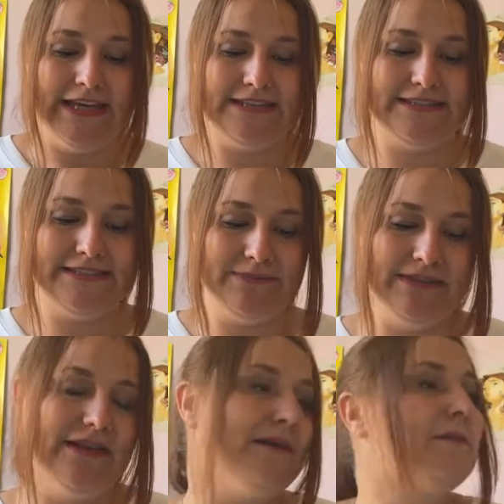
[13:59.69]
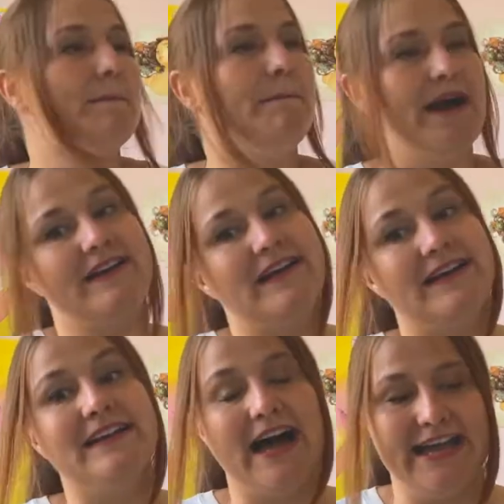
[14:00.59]
The similar
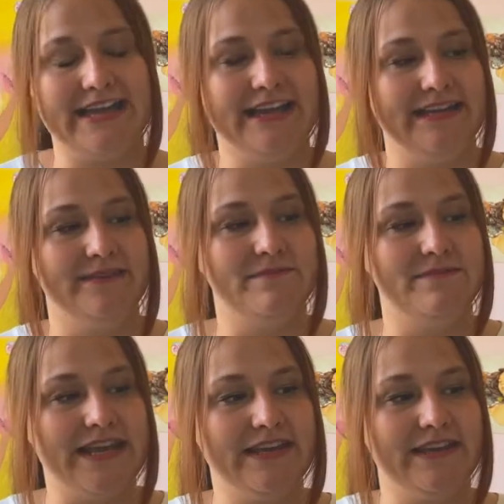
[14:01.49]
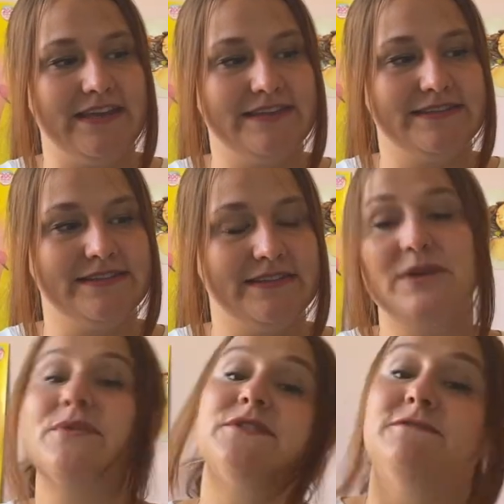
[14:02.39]
parallel I can bring is with